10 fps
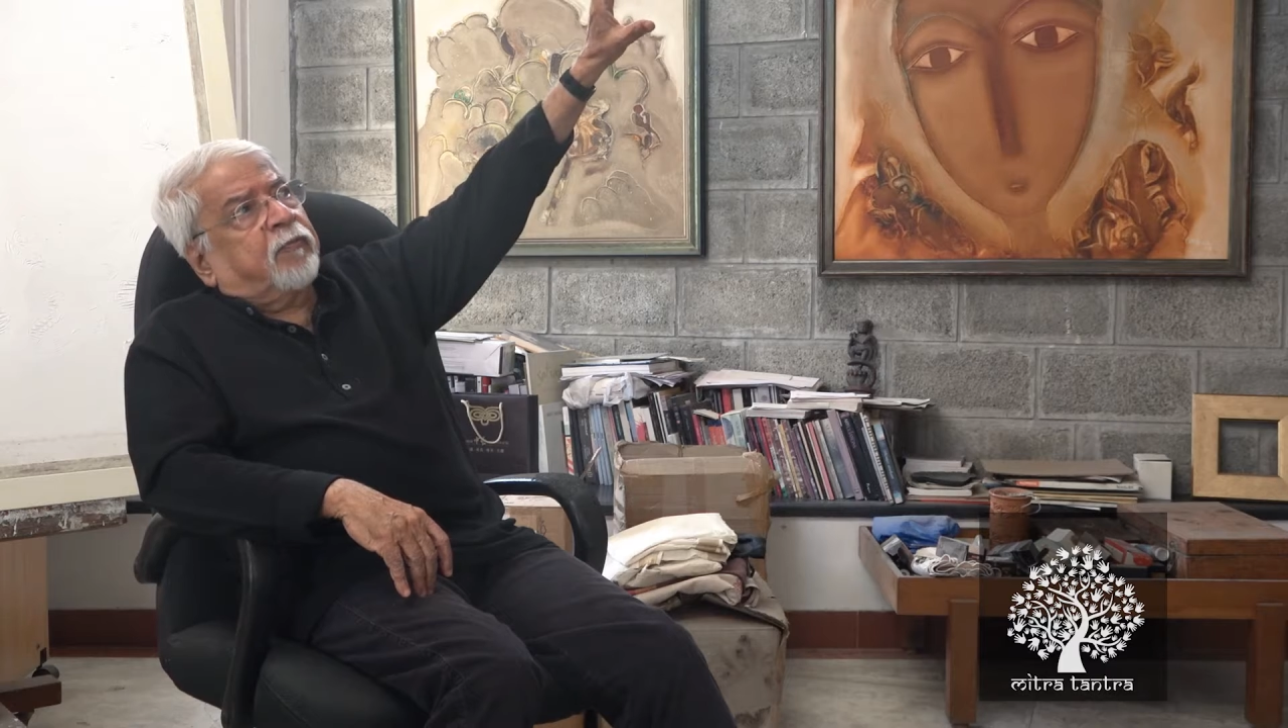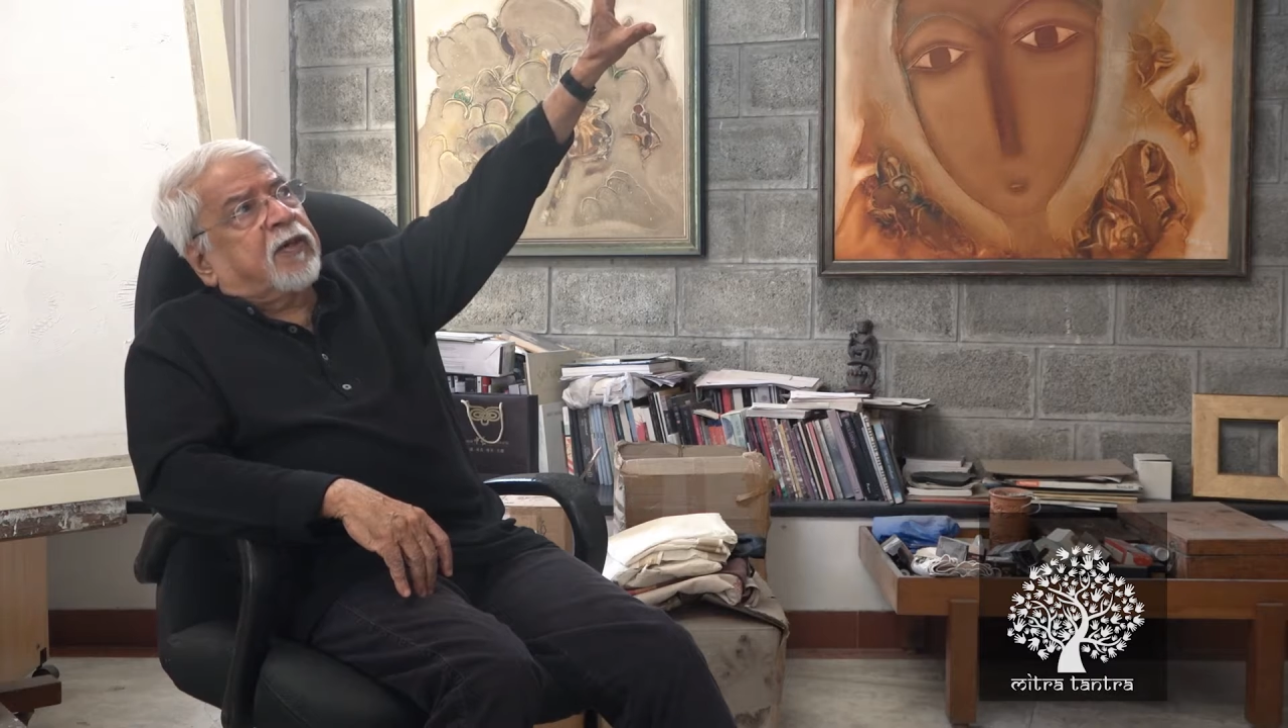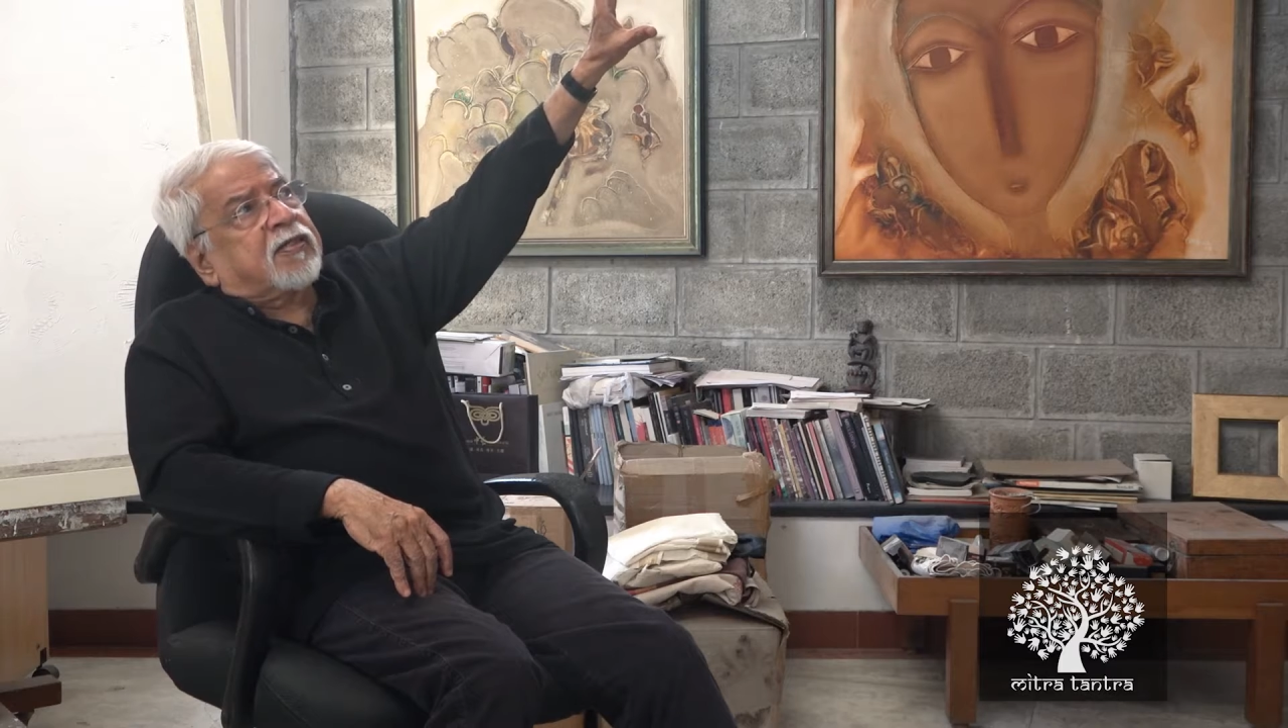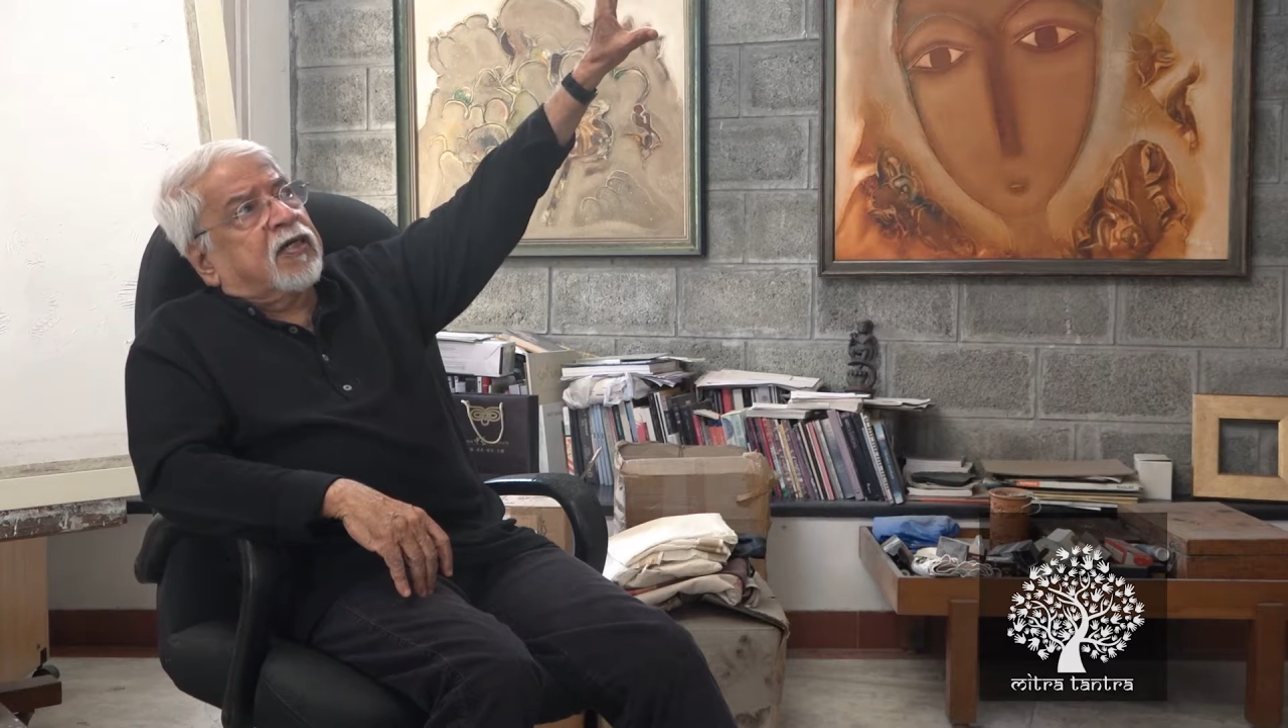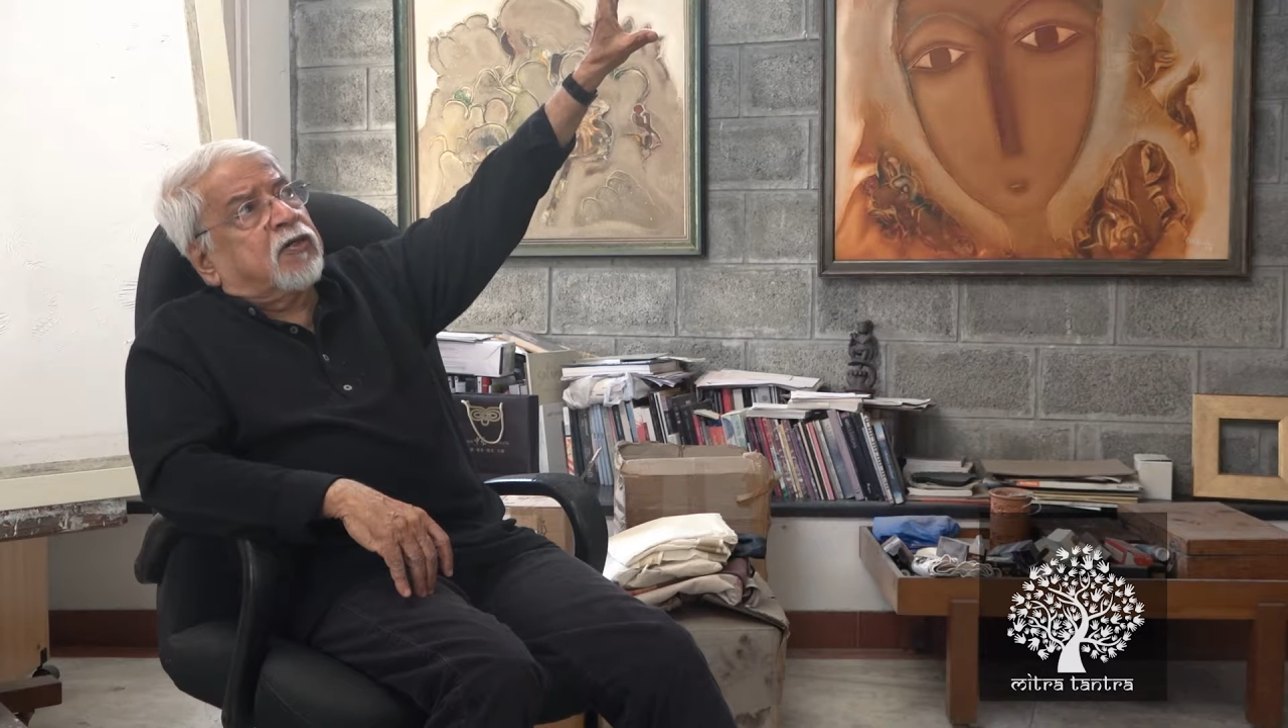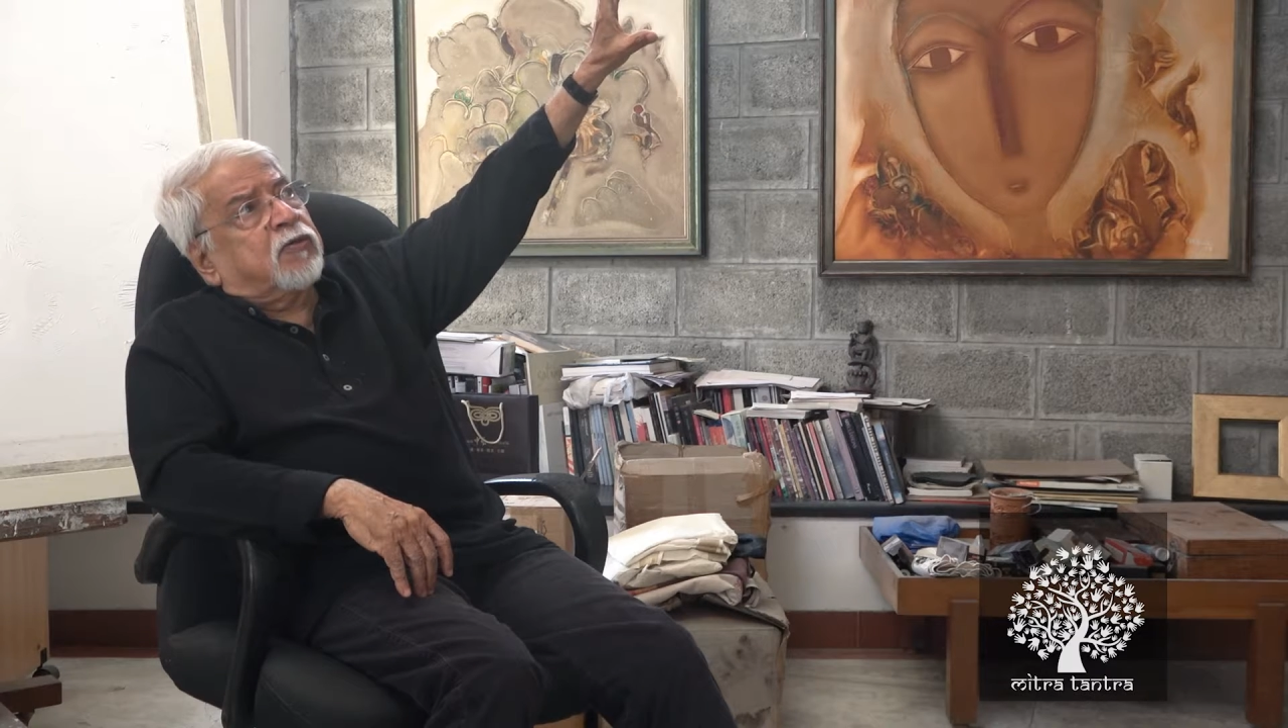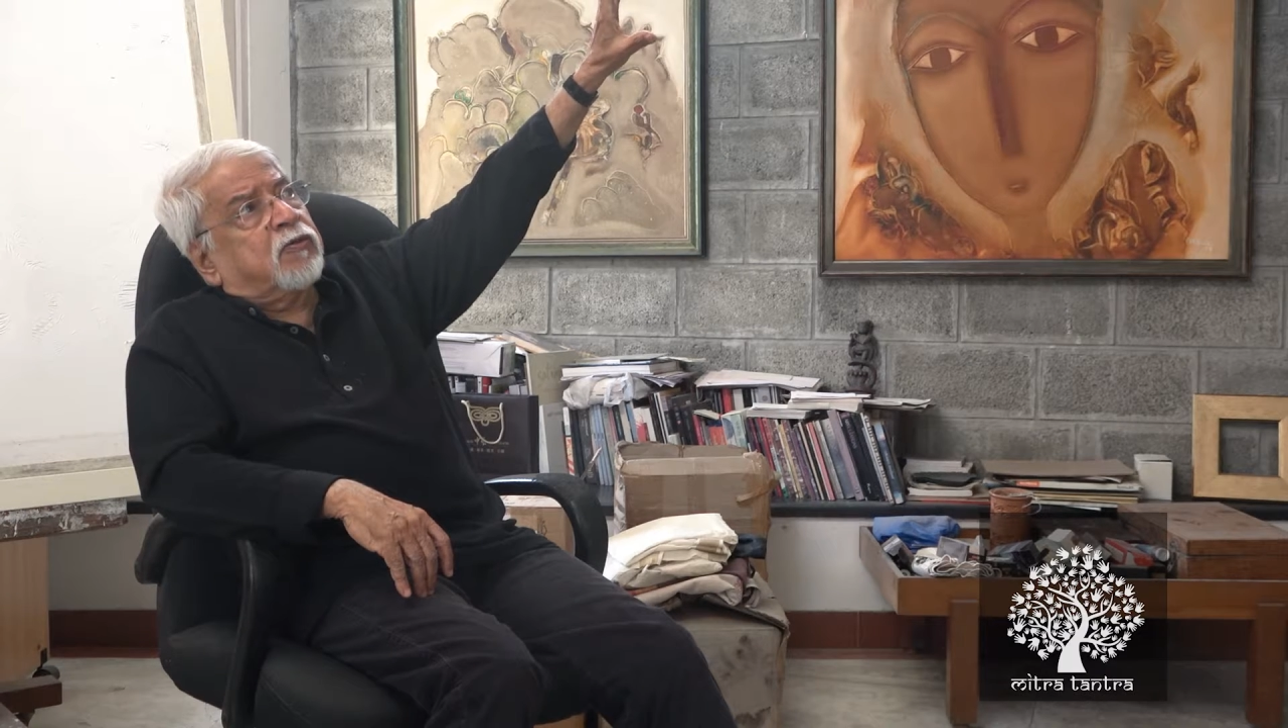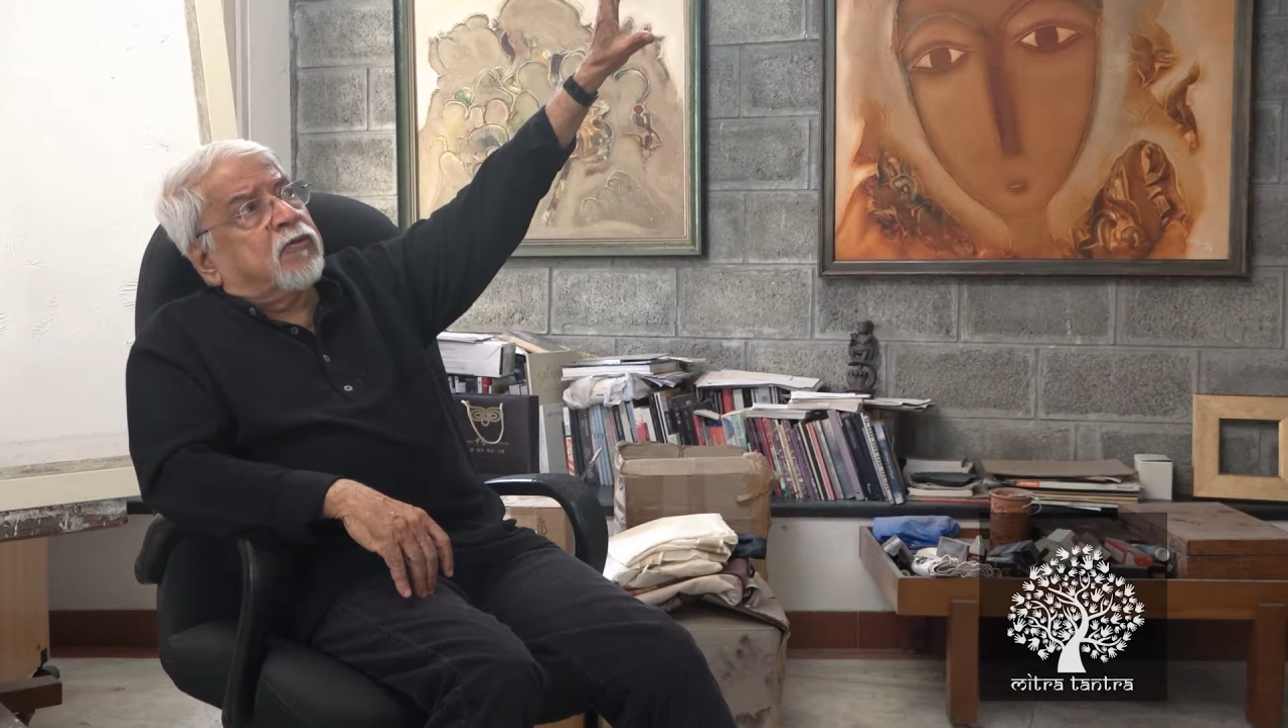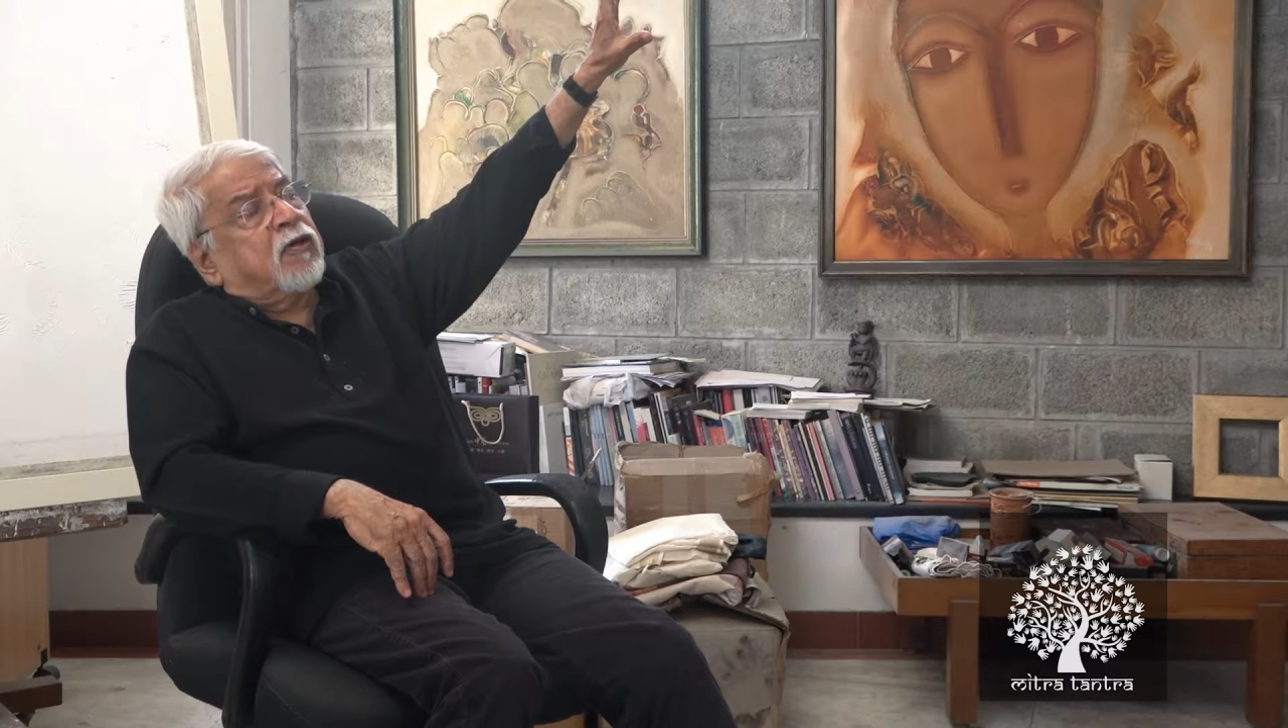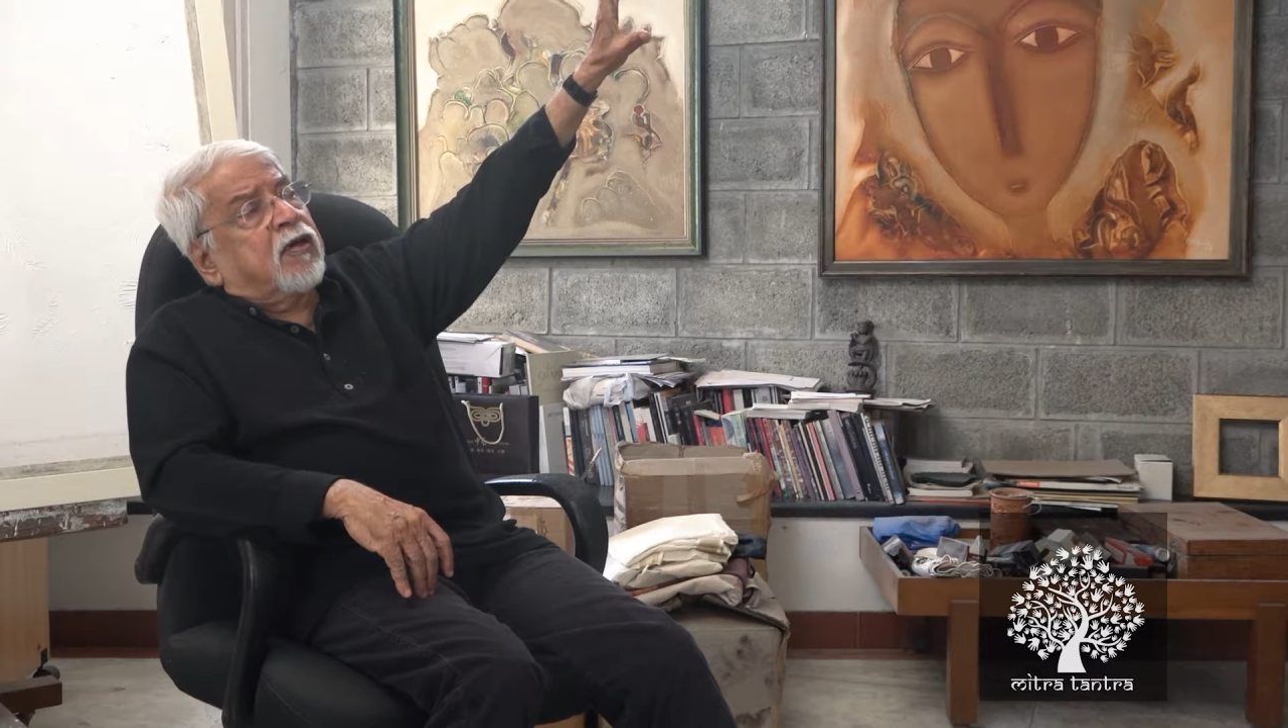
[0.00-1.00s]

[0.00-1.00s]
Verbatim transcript: person to